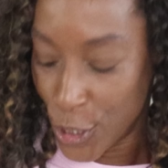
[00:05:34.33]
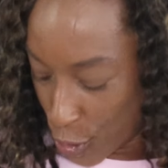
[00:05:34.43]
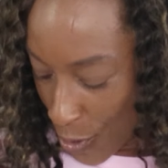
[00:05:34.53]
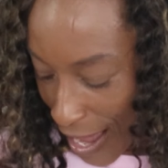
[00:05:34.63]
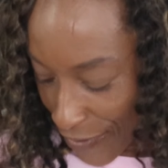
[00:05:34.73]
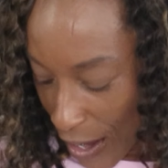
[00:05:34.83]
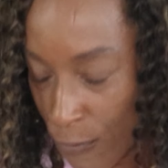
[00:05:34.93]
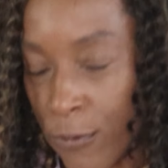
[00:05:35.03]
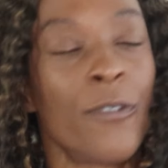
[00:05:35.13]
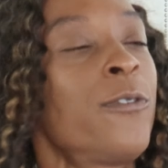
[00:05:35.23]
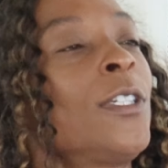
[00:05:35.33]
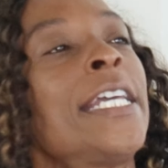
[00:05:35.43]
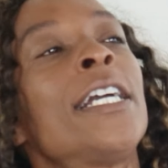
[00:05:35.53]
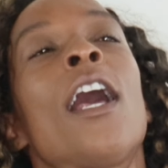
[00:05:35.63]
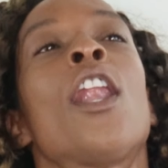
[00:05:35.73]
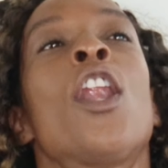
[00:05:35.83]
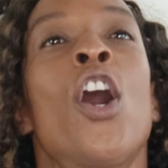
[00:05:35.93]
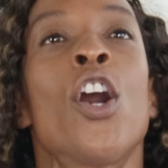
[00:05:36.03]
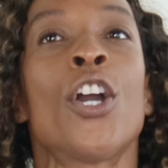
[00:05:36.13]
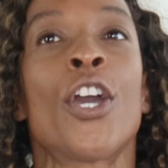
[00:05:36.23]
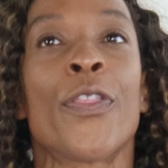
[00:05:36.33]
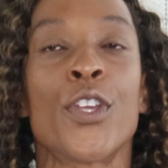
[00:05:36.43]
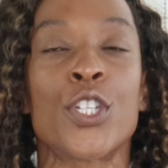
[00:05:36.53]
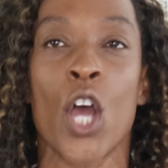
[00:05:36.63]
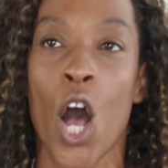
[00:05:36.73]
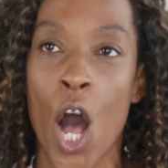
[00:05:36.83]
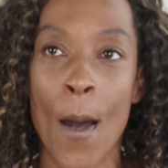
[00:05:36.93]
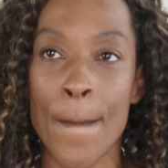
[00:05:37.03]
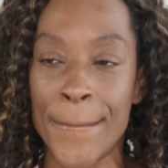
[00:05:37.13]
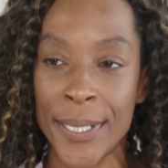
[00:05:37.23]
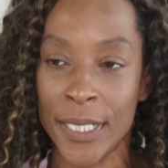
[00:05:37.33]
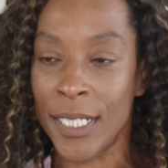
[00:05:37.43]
So you have that ruffling along the top,